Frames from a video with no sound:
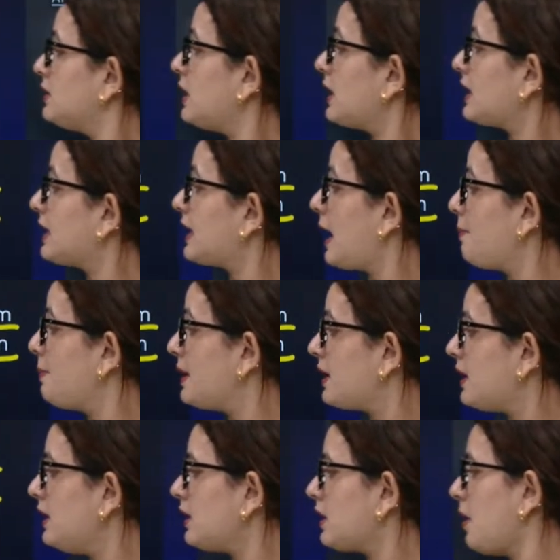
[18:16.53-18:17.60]
the
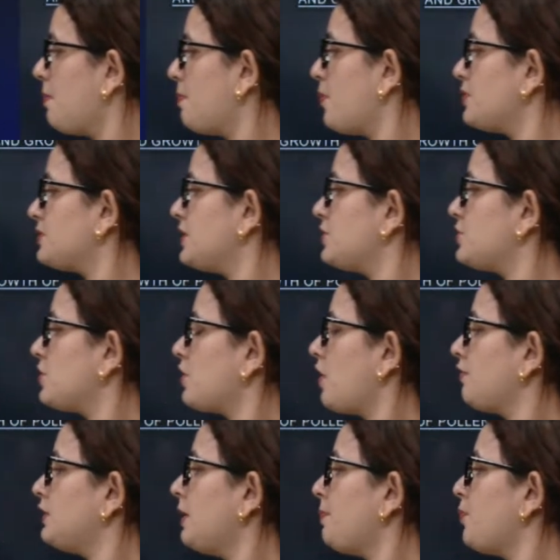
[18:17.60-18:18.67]
chemical composition
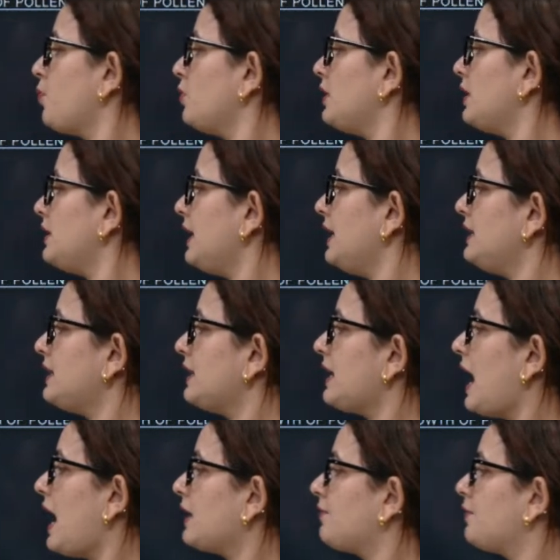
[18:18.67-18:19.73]
of the pollen
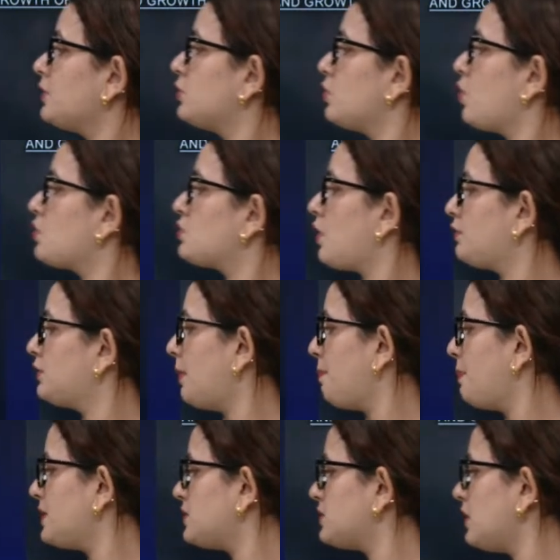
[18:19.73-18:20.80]
interact with those of the
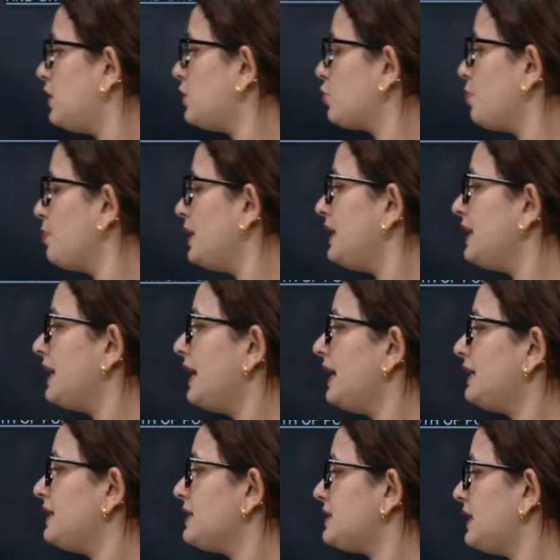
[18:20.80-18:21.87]
pistil to
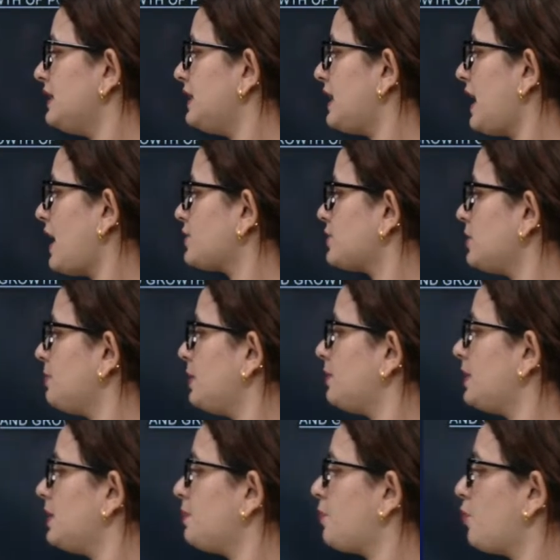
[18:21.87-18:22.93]
mediate this interaction
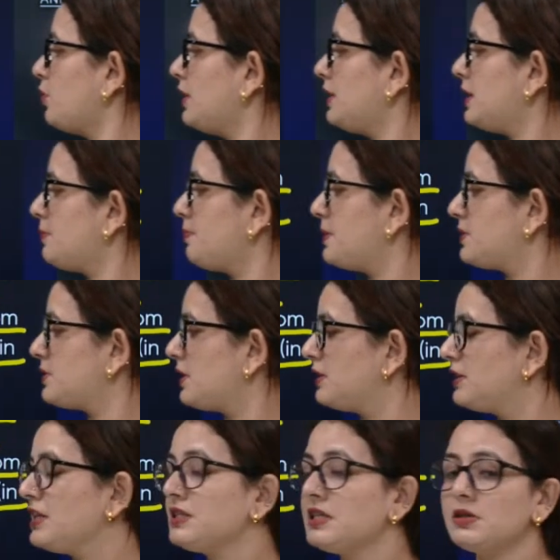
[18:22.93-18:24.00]
between pollen and pistil.
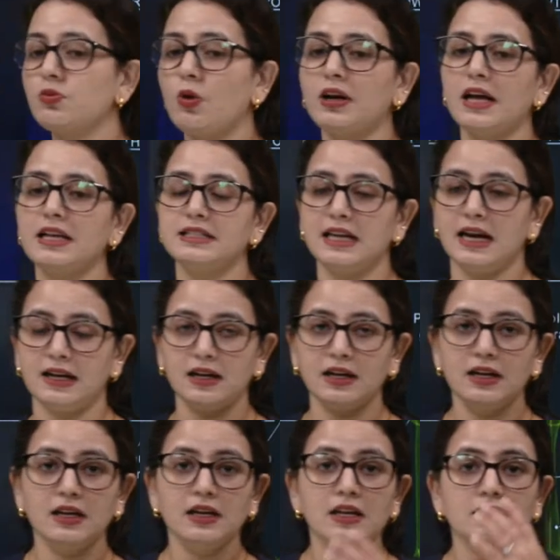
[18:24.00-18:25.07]
This is what I said.
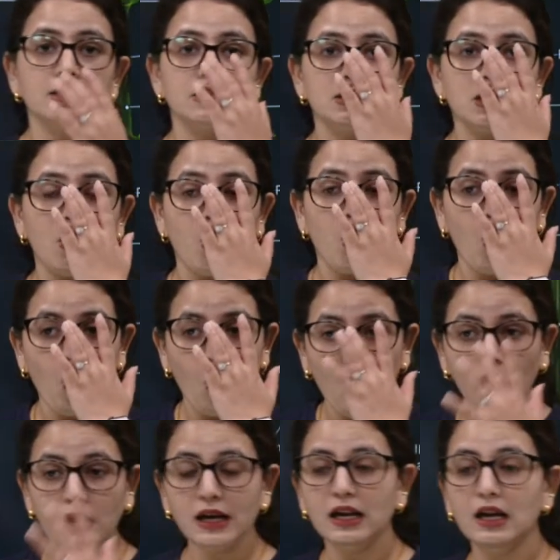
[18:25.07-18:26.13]
This is a
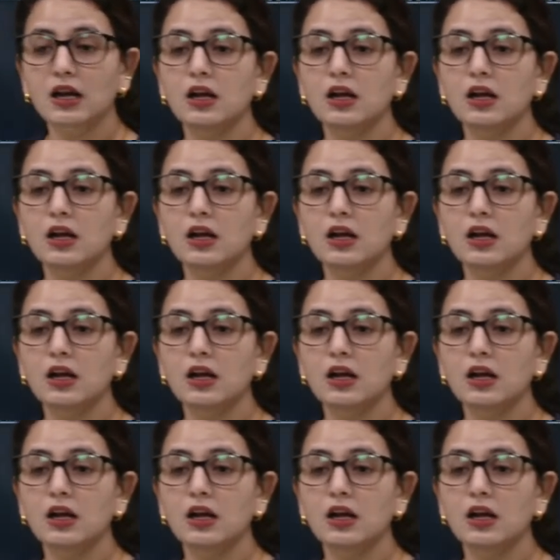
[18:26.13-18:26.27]
whole